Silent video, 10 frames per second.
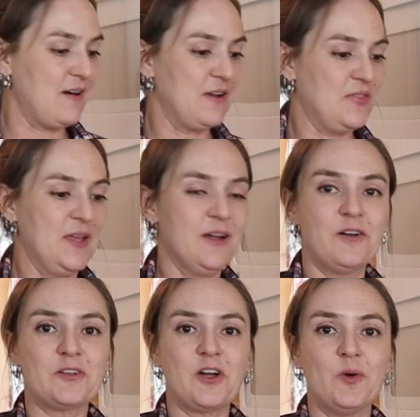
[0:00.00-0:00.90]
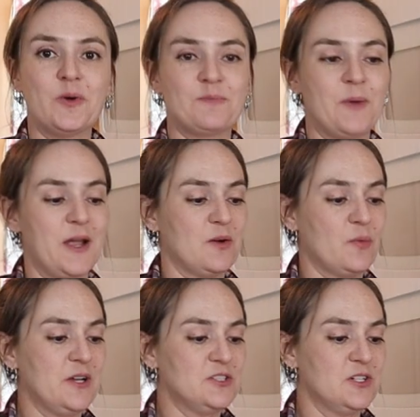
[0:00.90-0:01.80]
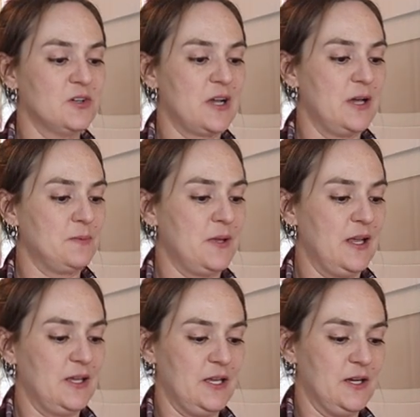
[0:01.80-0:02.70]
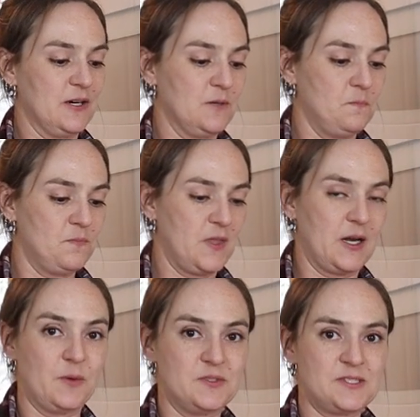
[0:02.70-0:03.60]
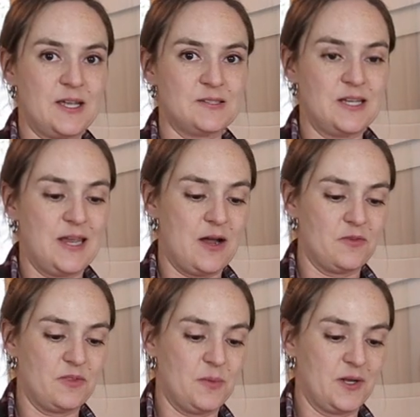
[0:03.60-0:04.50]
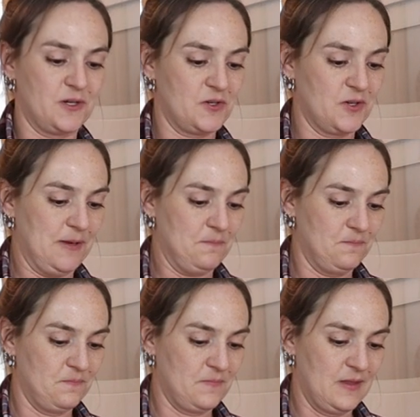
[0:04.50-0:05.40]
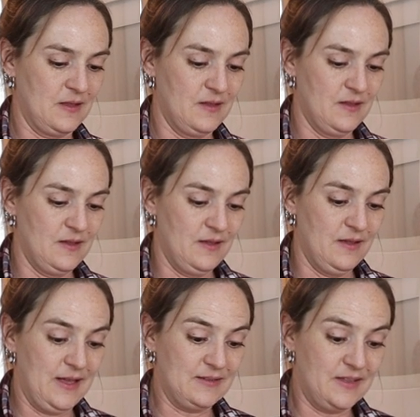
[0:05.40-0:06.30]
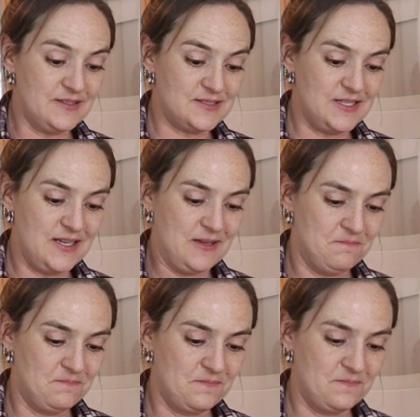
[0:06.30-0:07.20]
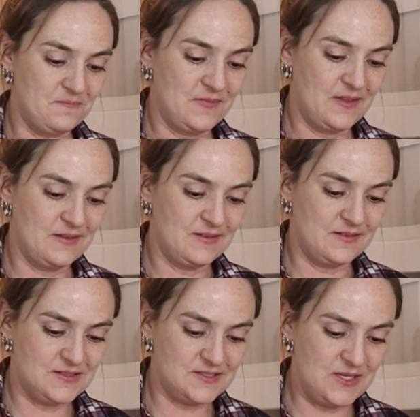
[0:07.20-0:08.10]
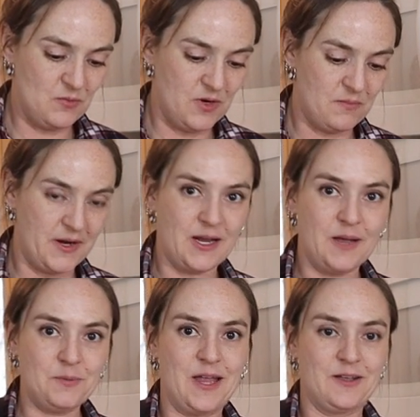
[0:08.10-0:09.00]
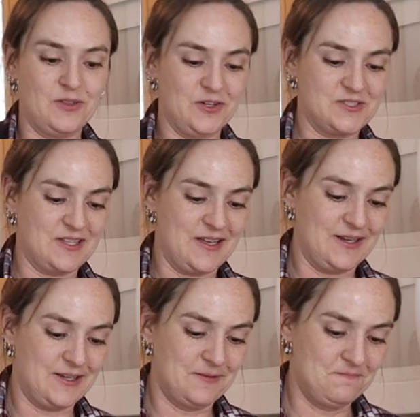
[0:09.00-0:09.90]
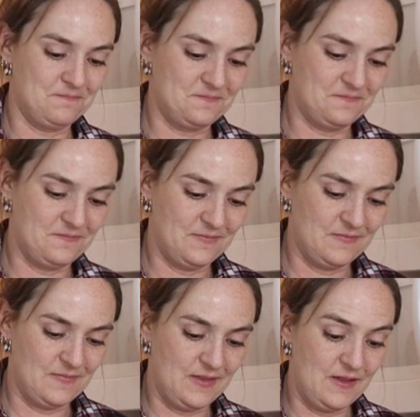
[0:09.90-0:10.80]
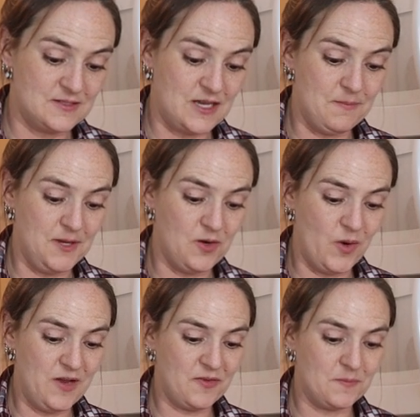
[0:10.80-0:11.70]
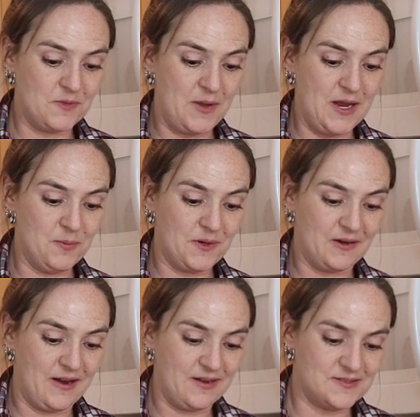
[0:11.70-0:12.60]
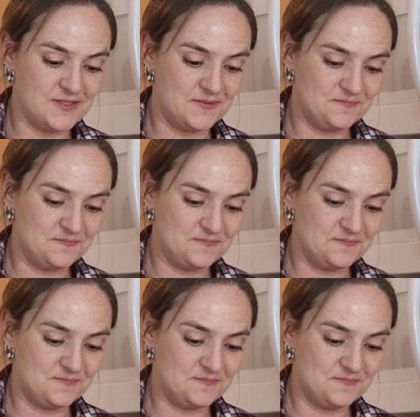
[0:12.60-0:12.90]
I think I'll go with my original cupcake here that I was testing out the buttercream. And let's see. Let's see what my cupcake looks like. It's coming away from the paper nice.